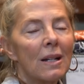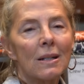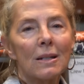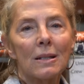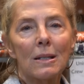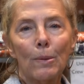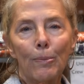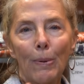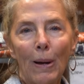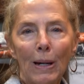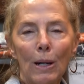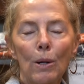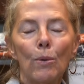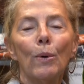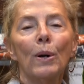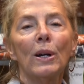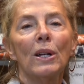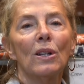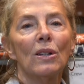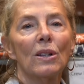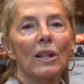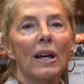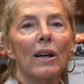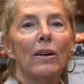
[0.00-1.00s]
depending where
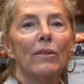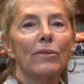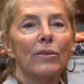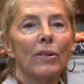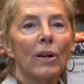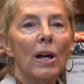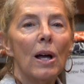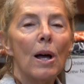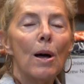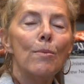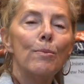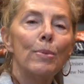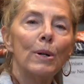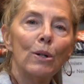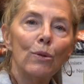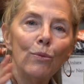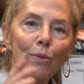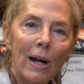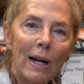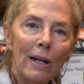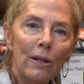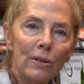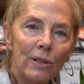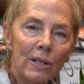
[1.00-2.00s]
you live. But
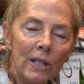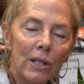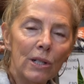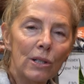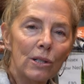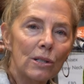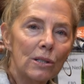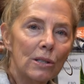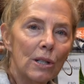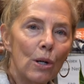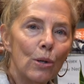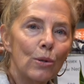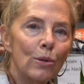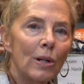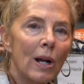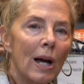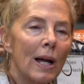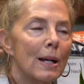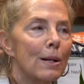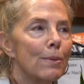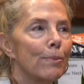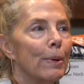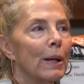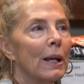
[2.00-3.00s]
around here, Zone
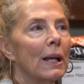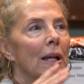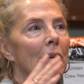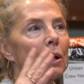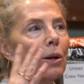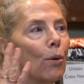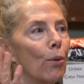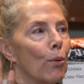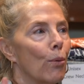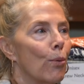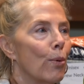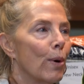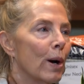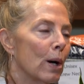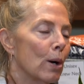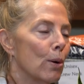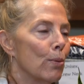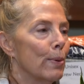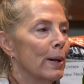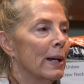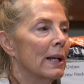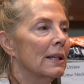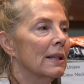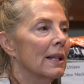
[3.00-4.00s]
9B, where
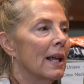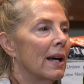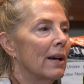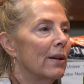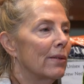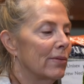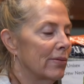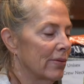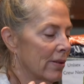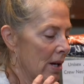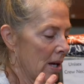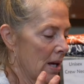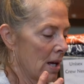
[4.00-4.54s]
we live,